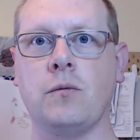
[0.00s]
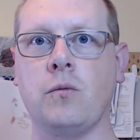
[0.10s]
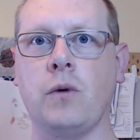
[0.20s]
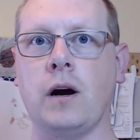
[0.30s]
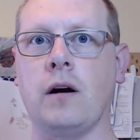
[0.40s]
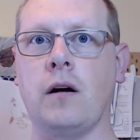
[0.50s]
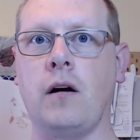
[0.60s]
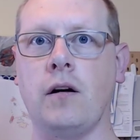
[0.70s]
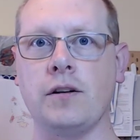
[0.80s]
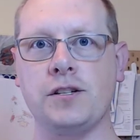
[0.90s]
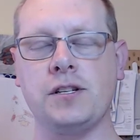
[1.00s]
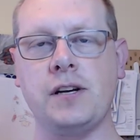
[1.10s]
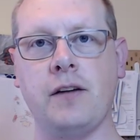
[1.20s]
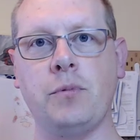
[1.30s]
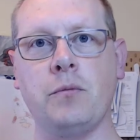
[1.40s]
where artists
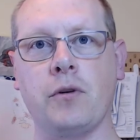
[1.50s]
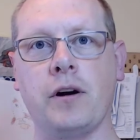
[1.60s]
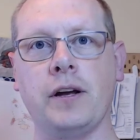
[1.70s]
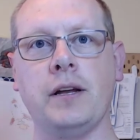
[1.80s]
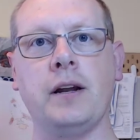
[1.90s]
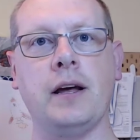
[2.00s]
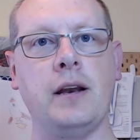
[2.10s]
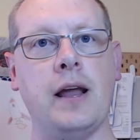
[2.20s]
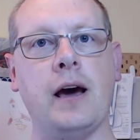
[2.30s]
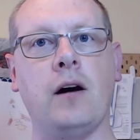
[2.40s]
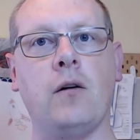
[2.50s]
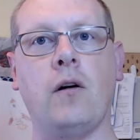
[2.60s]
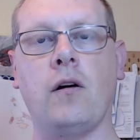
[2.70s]
have been brought in and now